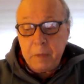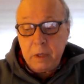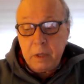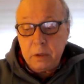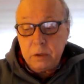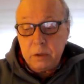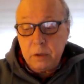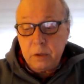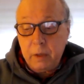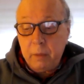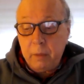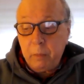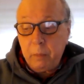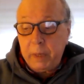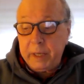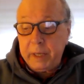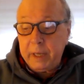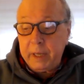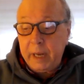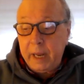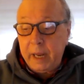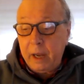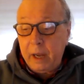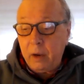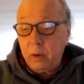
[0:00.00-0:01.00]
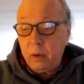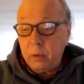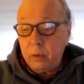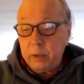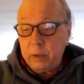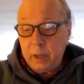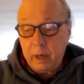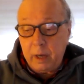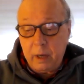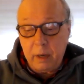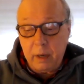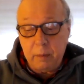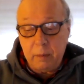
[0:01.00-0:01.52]
So I went out,
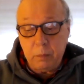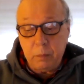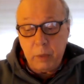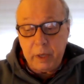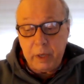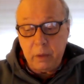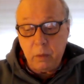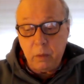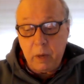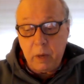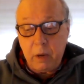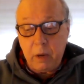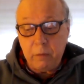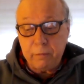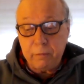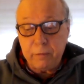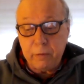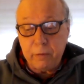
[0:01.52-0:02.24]
we go out